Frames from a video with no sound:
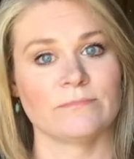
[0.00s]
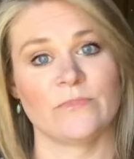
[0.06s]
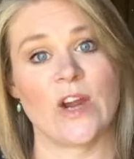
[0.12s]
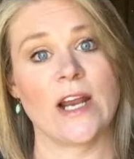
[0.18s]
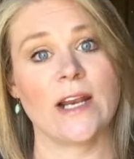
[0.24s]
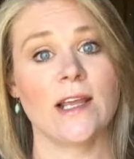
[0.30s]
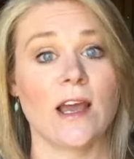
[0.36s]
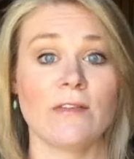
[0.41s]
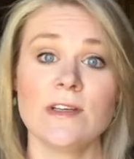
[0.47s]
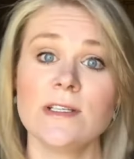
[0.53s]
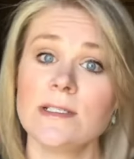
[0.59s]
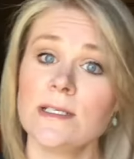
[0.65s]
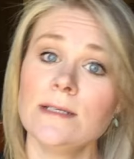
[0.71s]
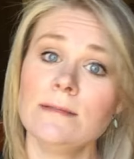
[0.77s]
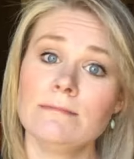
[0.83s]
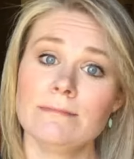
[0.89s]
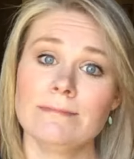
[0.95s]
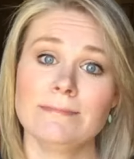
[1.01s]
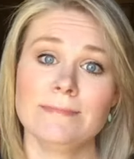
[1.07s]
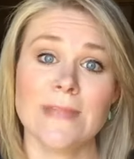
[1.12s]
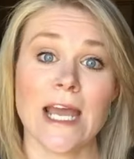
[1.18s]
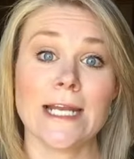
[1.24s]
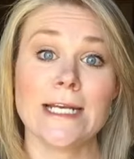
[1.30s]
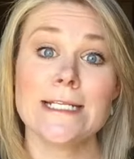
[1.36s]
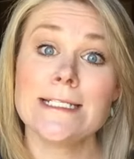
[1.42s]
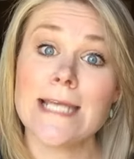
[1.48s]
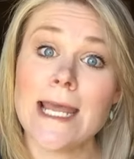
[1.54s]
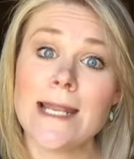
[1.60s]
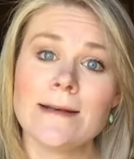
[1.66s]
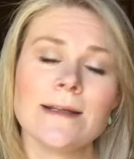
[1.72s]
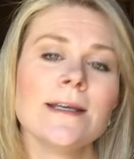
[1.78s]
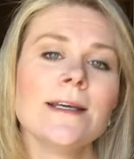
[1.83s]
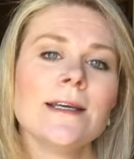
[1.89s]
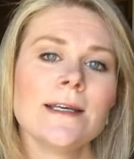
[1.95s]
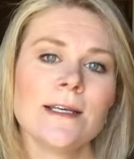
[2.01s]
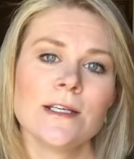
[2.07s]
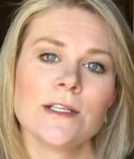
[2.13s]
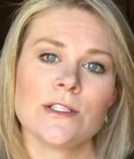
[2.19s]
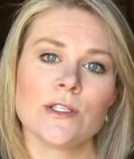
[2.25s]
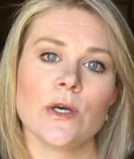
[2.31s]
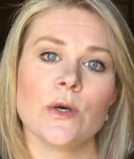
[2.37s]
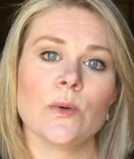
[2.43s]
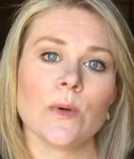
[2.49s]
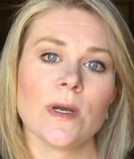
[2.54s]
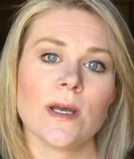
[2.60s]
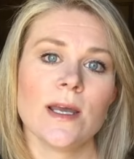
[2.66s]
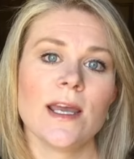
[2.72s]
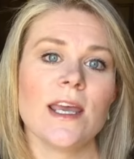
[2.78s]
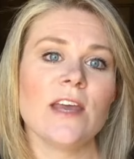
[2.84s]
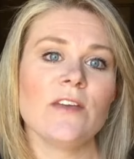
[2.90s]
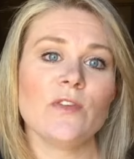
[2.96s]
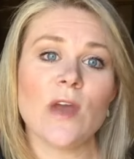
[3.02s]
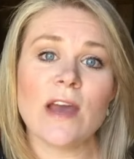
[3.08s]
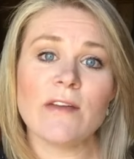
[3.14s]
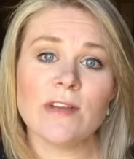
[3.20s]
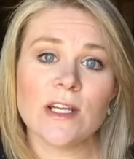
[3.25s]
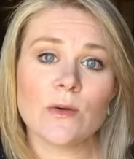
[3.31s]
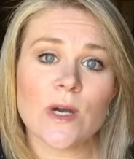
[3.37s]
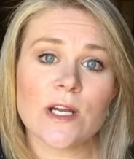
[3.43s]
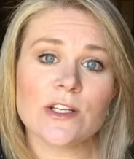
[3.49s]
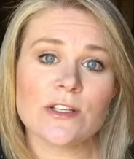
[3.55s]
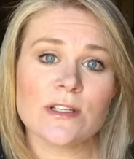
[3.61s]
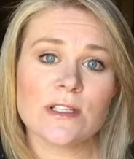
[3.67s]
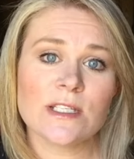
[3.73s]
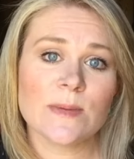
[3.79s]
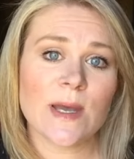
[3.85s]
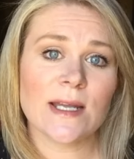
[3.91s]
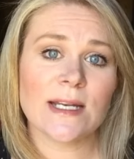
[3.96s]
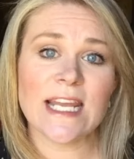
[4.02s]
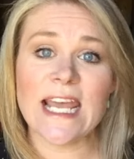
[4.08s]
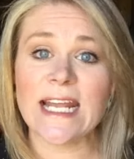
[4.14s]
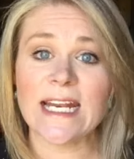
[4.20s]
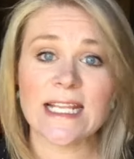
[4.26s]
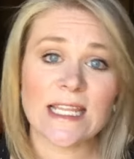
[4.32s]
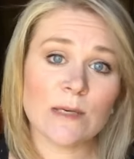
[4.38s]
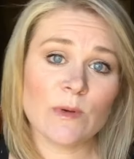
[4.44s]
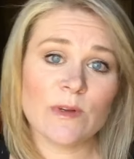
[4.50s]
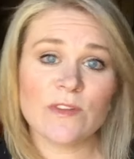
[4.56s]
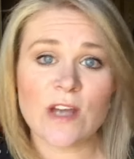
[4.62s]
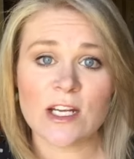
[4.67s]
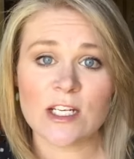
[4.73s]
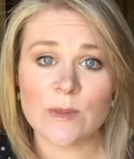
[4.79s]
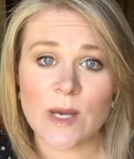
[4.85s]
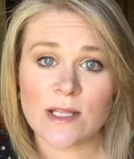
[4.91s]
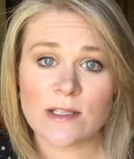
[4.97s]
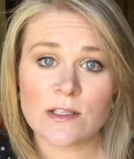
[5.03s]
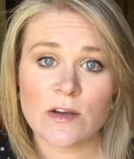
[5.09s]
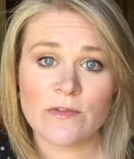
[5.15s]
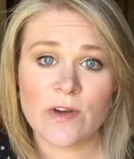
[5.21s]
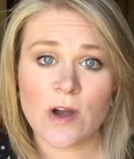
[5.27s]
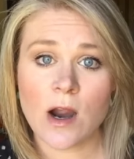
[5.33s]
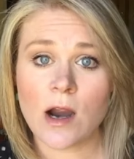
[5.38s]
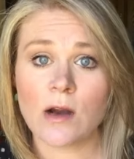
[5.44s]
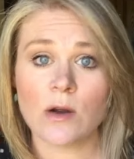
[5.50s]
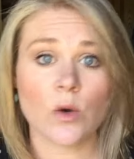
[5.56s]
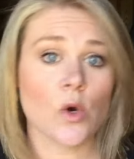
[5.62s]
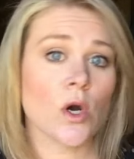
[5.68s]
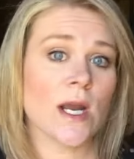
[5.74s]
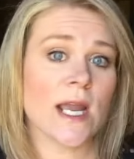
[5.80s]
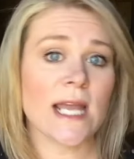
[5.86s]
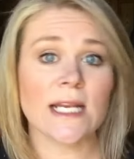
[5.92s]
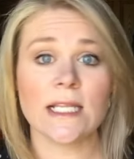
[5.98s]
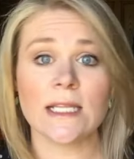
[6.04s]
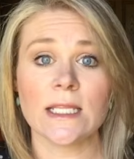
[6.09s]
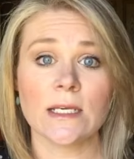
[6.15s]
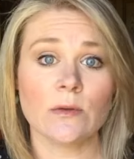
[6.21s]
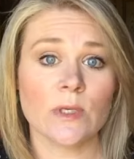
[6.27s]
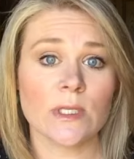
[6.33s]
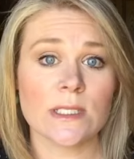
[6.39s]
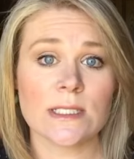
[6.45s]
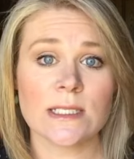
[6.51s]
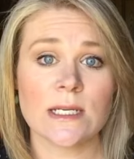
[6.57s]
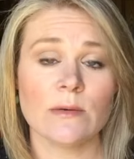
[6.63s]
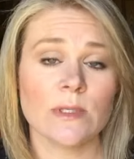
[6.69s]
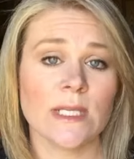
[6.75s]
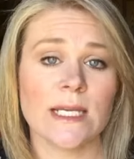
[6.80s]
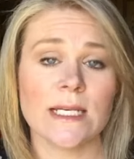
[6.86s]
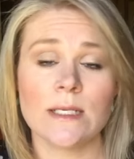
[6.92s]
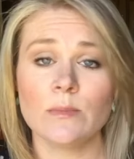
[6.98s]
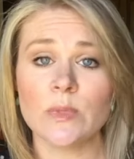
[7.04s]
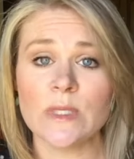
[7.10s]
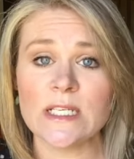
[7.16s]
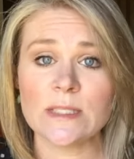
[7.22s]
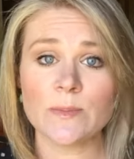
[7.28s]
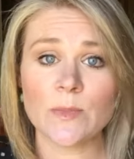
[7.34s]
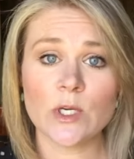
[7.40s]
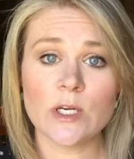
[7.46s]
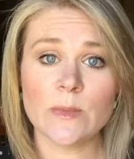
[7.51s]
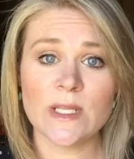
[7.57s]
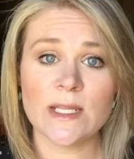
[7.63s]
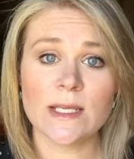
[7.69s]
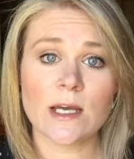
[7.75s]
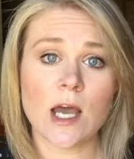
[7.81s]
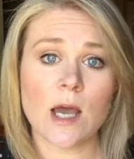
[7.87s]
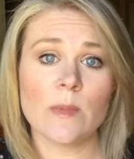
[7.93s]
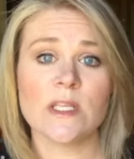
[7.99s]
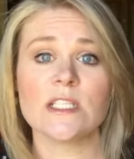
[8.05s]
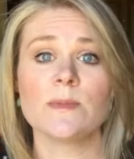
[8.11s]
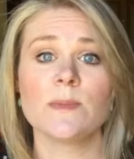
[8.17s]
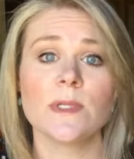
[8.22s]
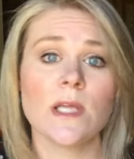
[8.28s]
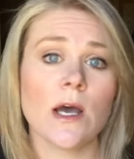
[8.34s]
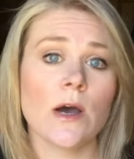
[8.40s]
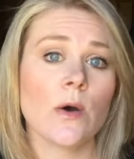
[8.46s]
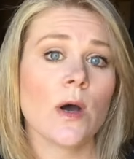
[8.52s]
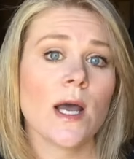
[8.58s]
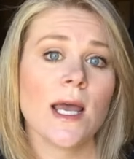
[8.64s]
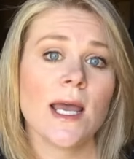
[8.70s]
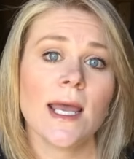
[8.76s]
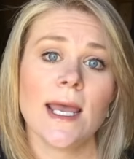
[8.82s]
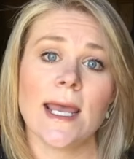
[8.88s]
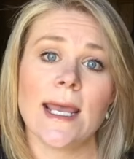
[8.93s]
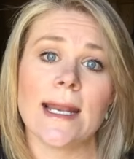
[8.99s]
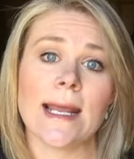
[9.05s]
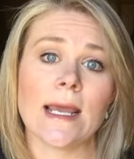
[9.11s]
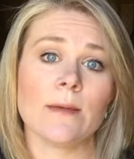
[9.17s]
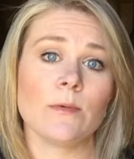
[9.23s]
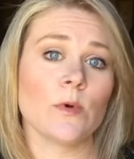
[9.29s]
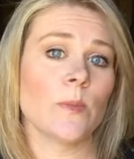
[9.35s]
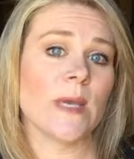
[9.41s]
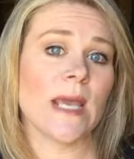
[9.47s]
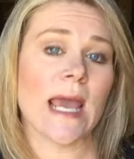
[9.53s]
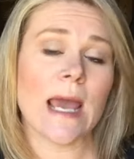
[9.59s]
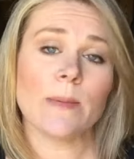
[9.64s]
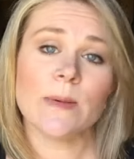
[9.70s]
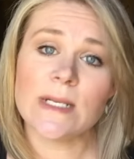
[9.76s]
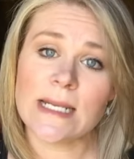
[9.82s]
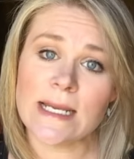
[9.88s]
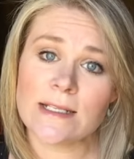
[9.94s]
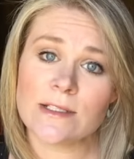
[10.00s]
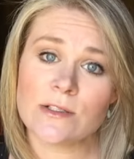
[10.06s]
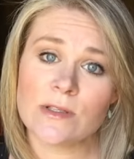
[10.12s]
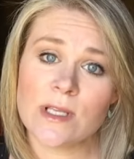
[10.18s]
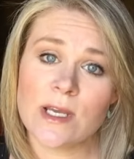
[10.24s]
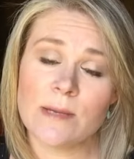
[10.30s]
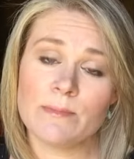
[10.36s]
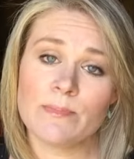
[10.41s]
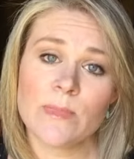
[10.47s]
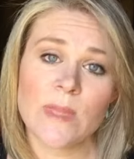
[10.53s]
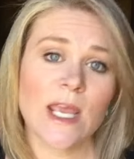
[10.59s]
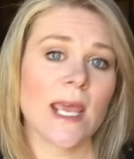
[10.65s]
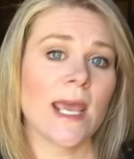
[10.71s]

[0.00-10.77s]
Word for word: Friday, obviously, nine and 10. So if you have any questions about anything we've talked about so far or anything real estate related, please put them in the comments below and I will be happy to answer them.